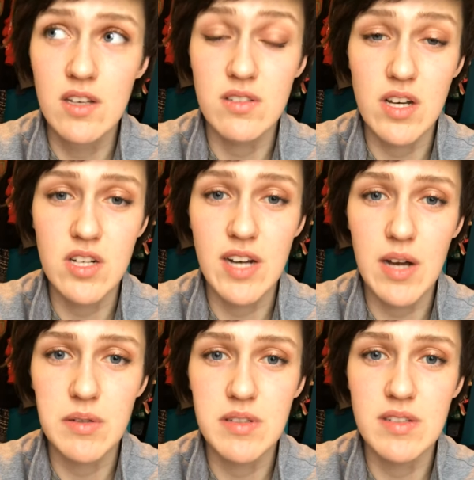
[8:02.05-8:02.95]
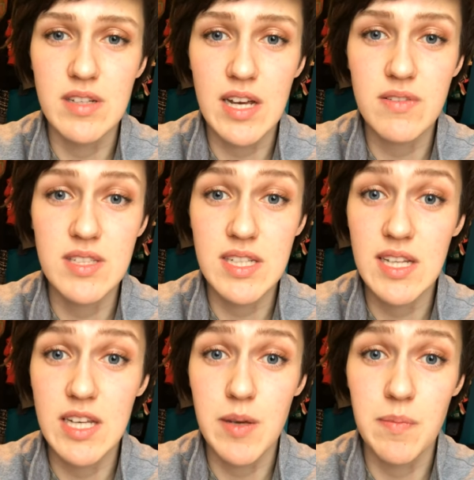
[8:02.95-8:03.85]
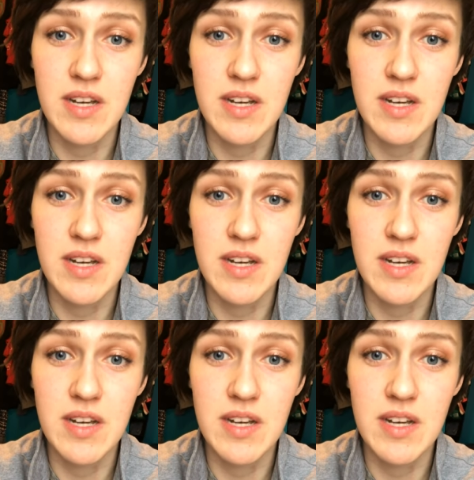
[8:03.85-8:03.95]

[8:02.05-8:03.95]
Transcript: slaughterhouses, and I've seen them.